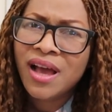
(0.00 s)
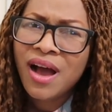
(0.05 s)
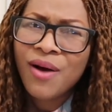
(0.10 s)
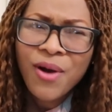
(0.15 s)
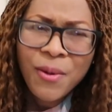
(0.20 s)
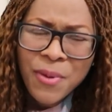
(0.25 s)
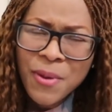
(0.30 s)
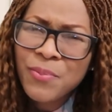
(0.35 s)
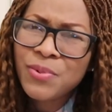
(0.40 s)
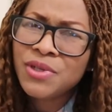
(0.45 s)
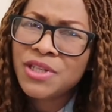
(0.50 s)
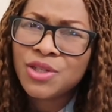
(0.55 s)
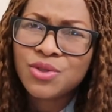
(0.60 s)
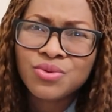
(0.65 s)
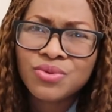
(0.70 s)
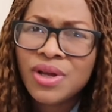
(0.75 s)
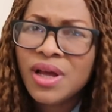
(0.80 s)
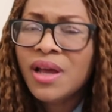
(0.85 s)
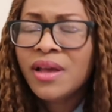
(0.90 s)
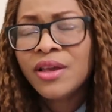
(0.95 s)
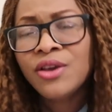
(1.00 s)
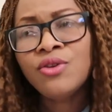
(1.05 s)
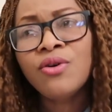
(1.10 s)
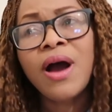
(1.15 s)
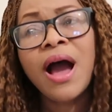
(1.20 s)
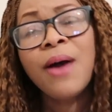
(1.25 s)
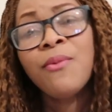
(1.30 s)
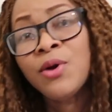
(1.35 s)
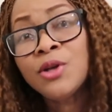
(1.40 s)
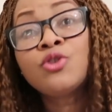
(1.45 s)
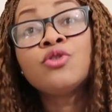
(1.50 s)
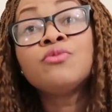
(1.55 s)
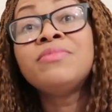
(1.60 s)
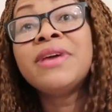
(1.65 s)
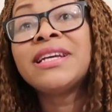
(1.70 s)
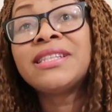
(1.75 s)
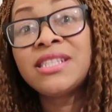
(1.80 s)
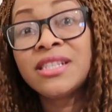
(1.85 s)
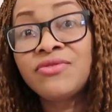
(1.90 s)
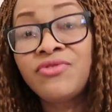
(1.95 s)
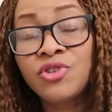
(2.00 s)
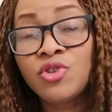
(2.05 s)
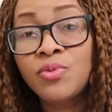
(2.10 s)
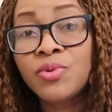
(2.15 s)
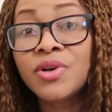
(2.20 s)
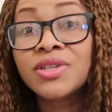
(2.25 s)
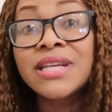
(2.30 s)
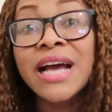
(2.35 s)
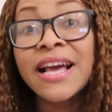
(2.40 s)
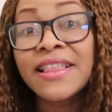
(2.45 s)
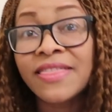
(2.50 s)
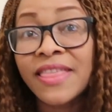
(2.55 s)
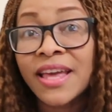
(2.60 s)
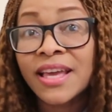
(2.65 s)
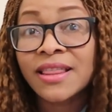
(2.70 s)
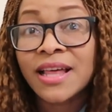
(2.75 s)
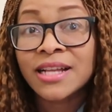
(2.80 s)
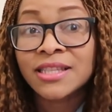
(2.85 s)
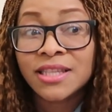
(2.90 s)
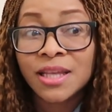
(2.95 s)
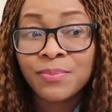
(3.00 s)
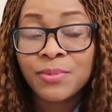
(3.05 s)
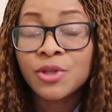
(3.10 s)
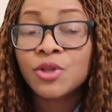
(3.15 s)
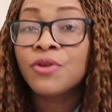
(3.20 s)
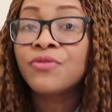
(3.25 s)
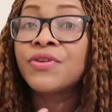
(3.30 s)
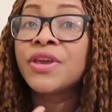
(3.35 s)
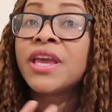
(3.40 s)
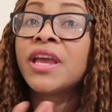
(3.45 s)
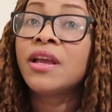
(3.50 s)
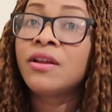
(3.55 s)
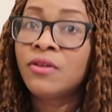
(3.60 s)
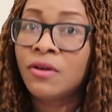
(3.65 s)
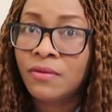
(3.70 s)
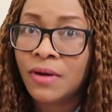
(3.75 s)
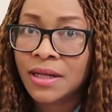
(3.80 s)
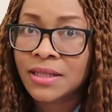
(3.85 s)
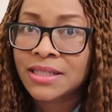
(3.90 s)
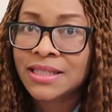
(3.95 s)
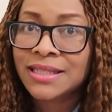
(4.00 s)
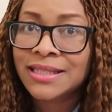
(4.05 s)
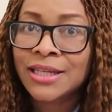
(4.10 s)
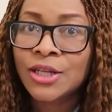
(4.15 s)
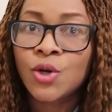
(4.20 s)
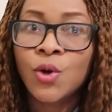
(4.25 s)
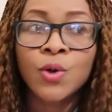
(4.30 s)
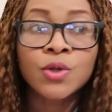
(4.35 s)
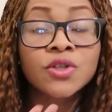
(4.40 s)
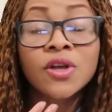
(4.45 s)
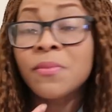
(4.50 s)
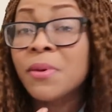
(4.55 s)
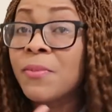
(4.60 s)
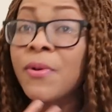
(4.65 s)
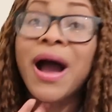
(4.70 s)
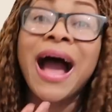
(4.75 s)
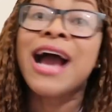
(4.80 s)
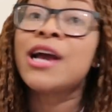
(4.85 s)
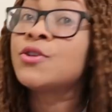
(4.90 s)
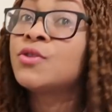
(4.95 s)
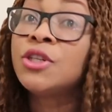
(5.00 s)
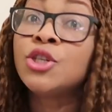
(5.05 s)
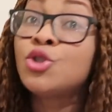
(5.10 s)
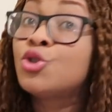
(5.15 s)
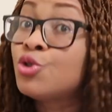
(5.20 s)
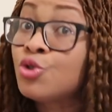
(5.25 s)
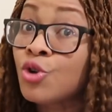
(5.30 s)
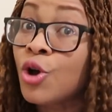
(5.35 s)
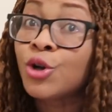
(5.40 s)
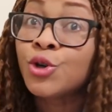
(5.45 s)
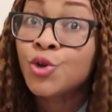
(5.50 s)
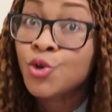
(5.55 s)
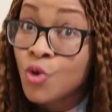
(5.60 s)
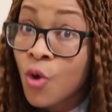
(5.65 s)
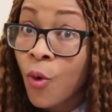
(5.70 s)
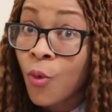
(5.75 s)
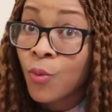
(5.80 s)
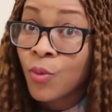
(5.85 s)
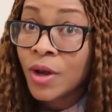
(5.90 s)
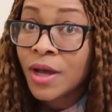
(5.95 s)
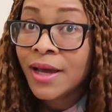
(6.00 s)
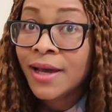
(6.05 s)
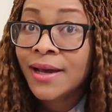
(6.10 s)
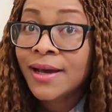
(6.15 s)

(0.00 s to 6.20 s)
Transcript: Our people need to, you know, I want to make this video because I think that's a bit of ignorance. You know, some people actually do not know.